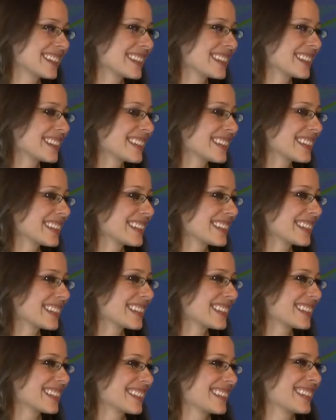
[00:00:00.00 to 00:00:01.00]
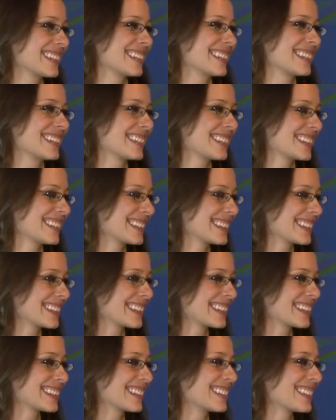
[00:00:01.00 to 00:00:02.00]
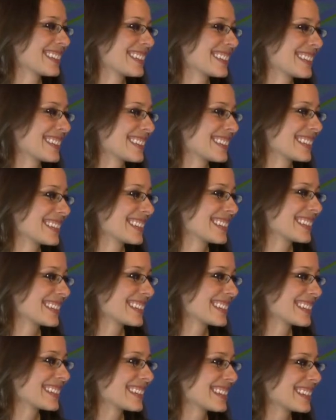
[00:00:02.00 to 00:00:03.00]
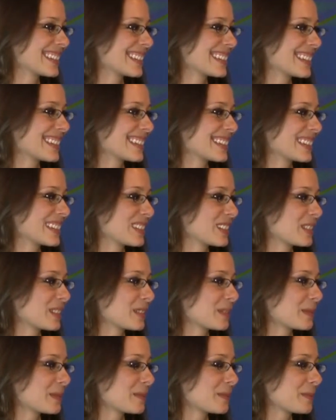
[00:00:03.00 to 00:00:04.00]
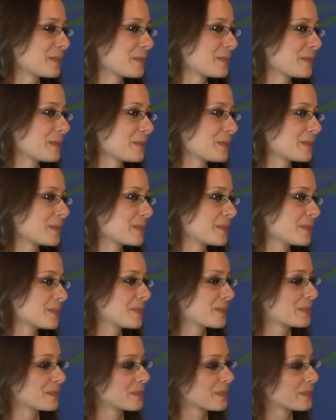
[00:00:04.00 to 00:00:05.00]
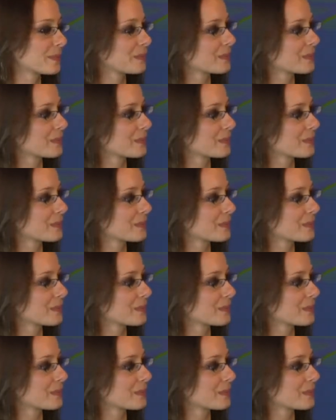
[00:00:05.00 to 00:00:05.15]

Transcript: The person shown says nothing.